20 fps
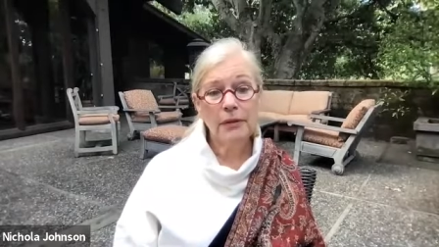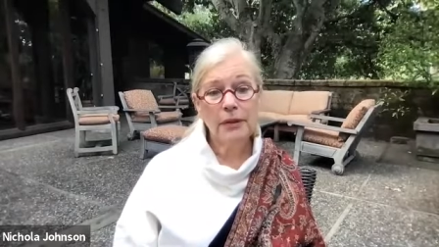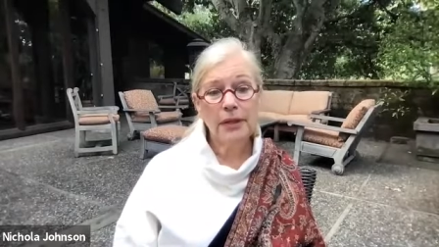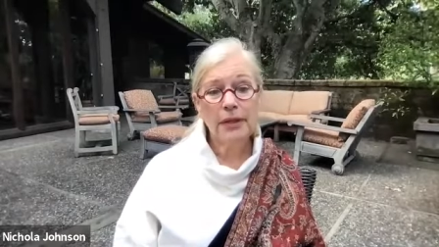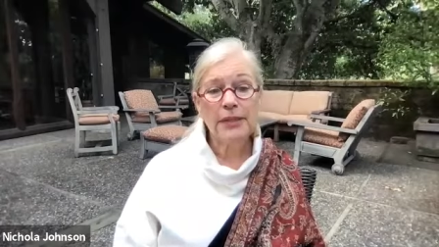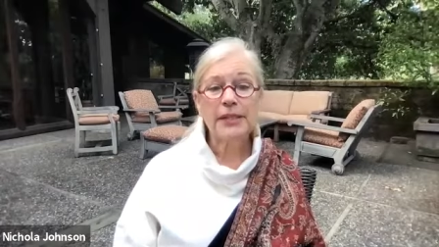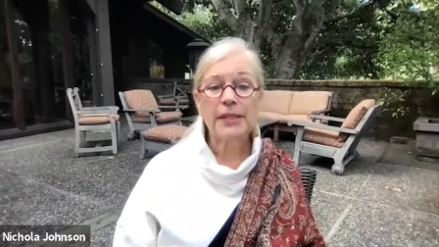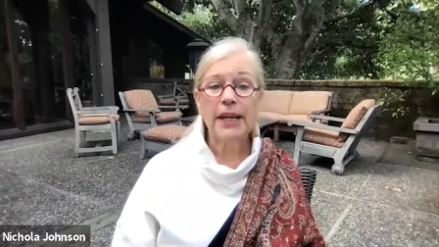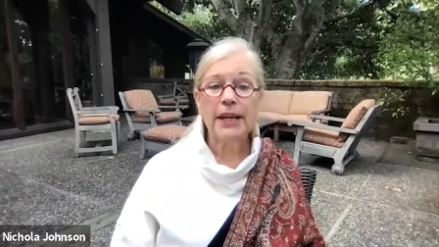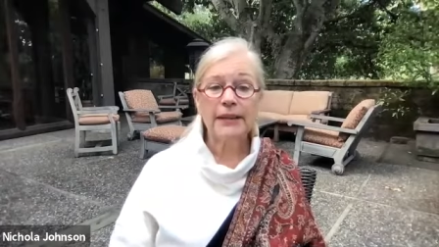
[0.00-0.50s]

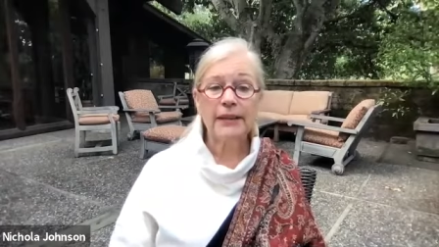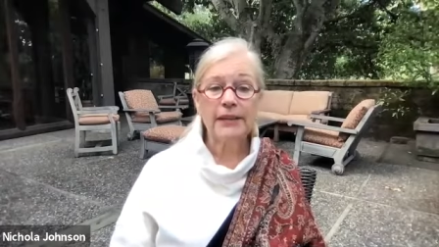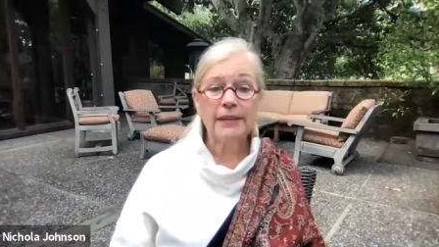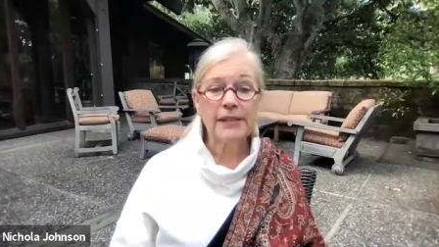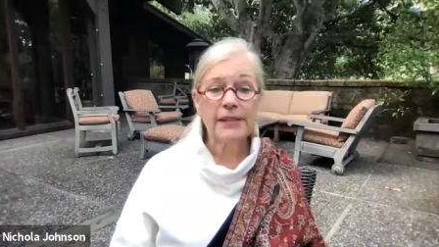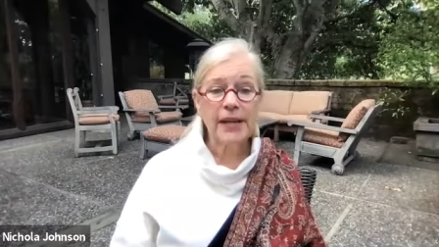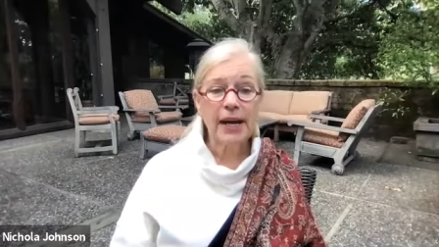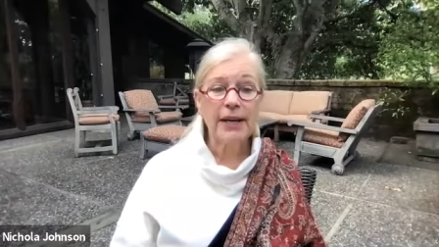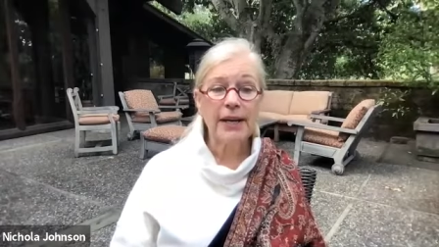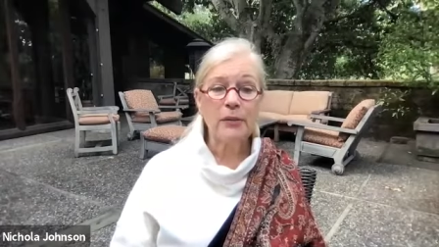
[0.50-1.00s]
It's like the
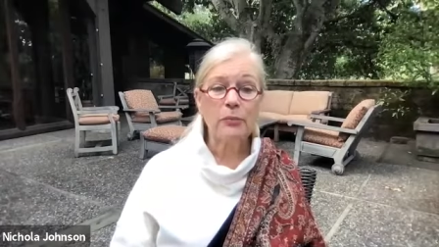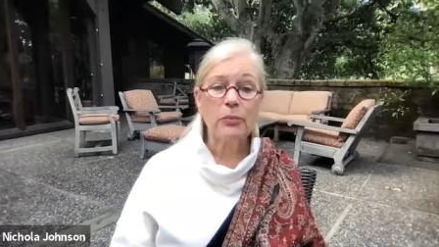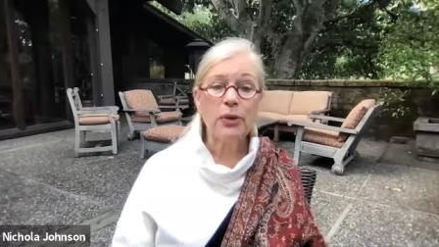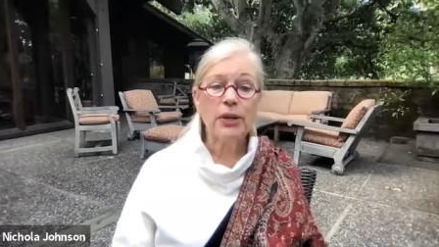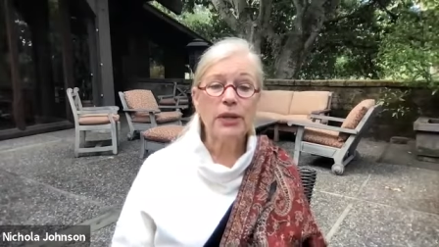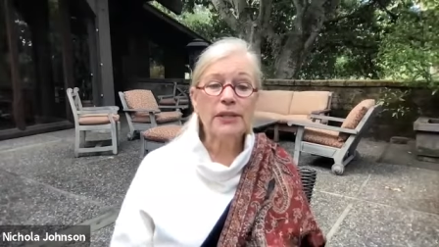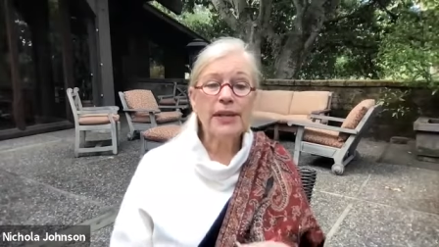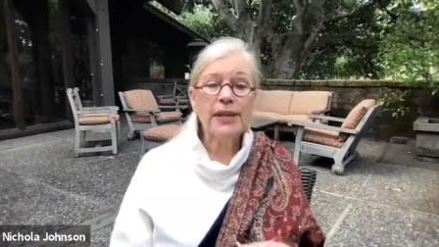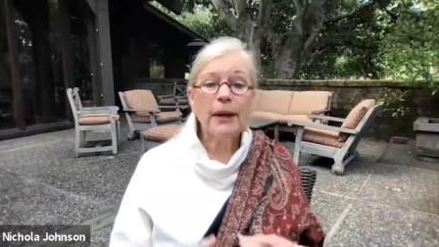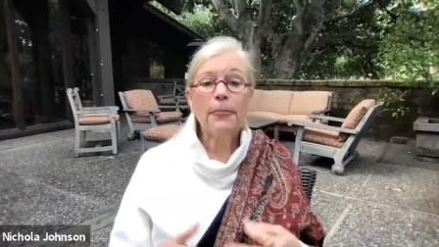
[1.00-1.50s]
sun, it
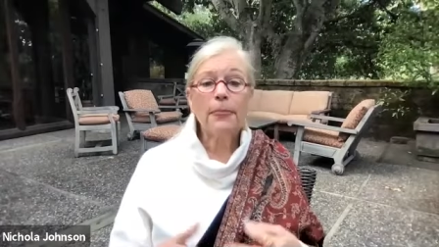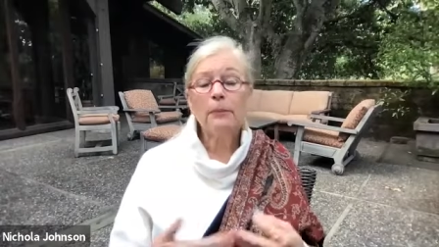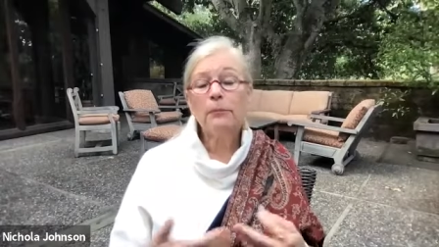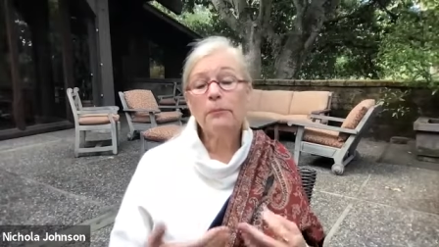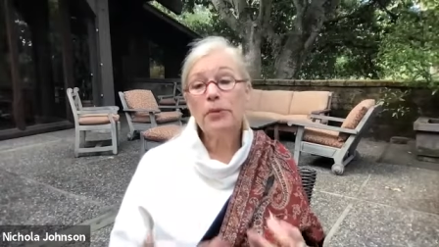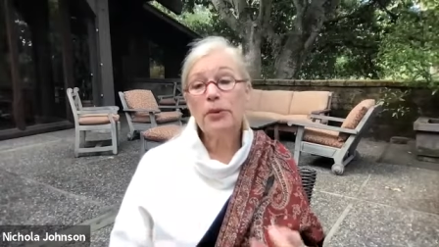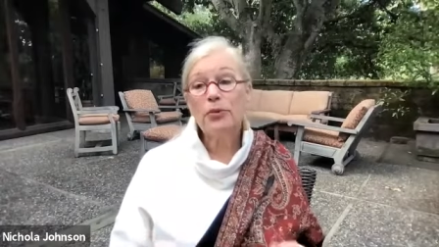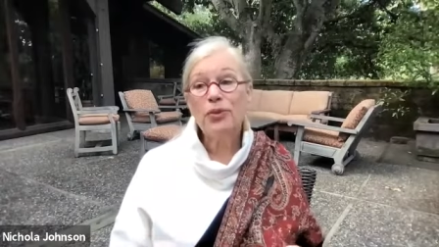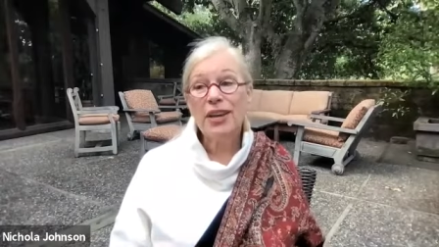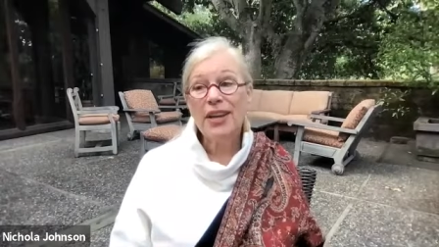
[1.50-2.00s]
brings out the
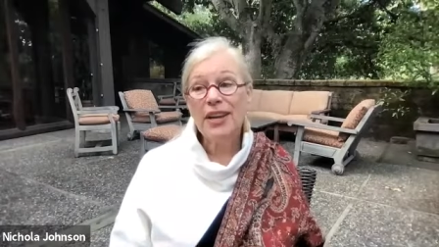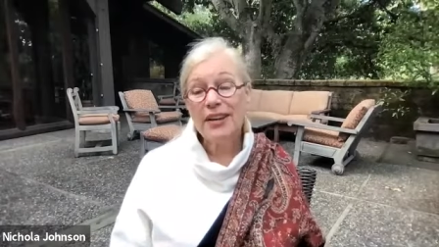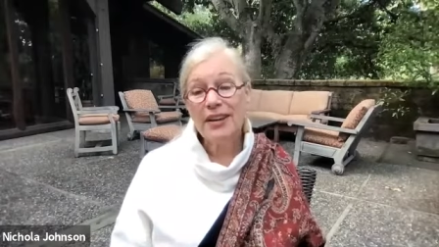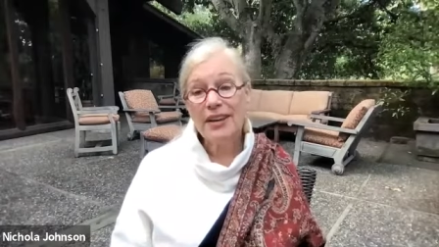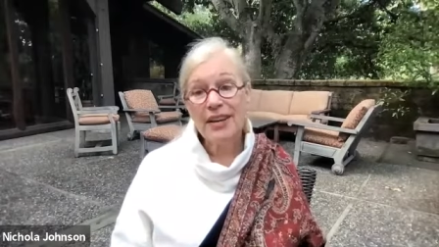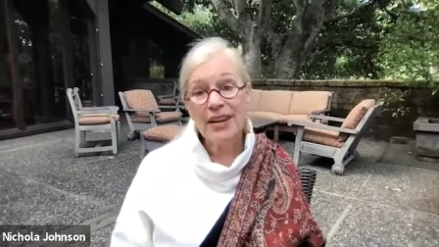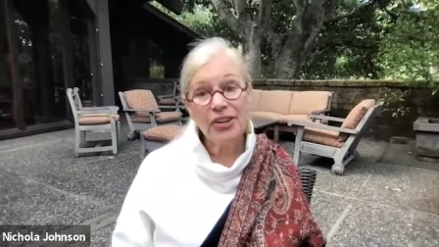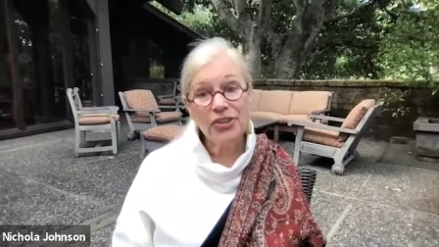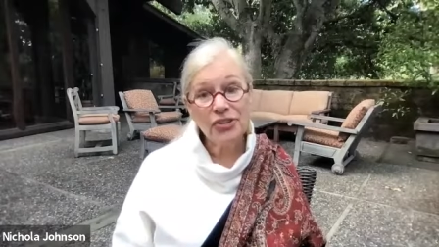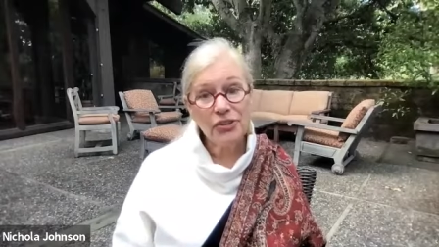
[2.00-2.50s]
beauty in
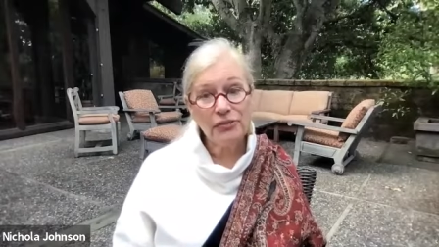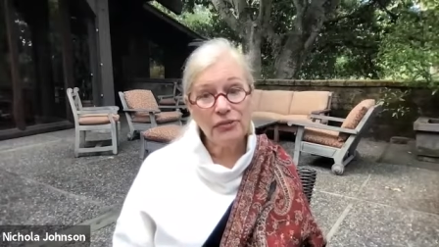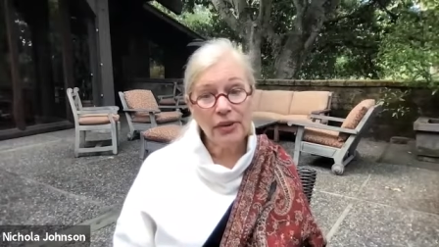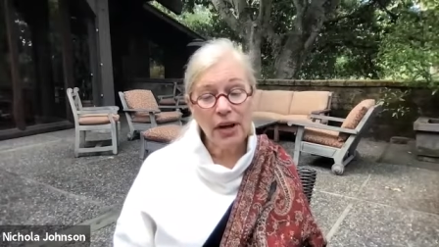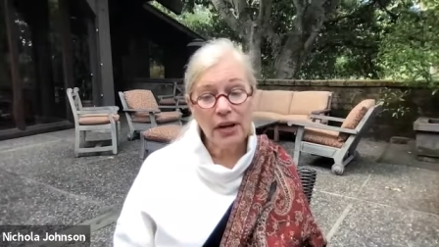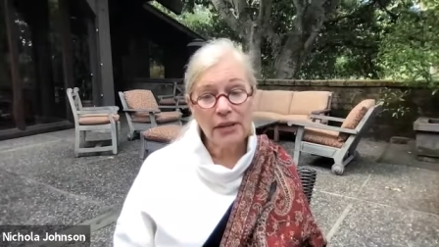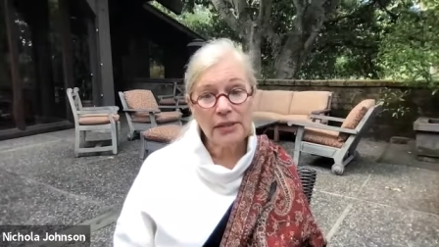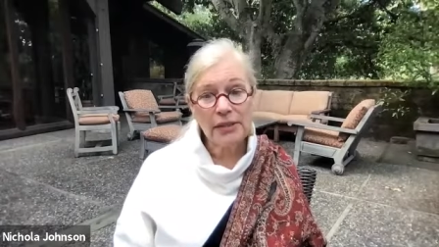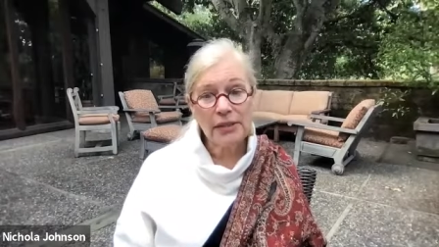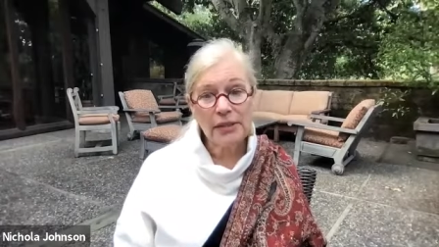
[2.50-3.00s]
each of
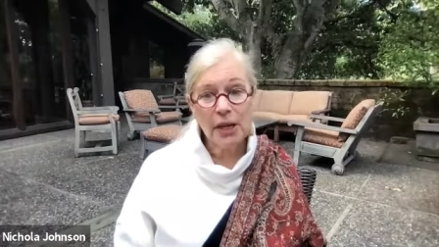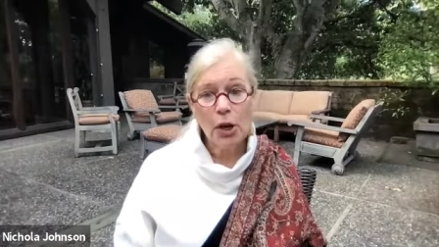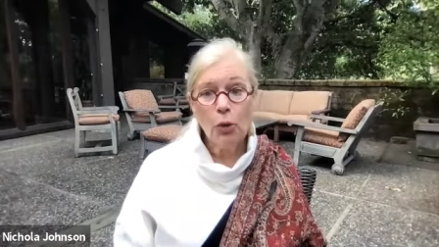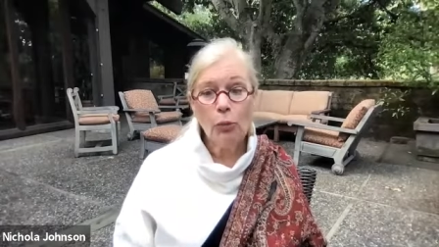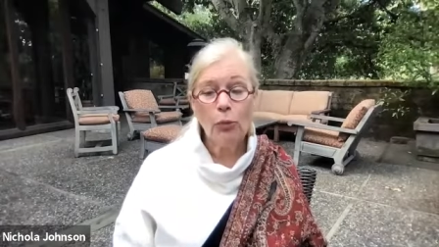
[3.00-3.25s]
us.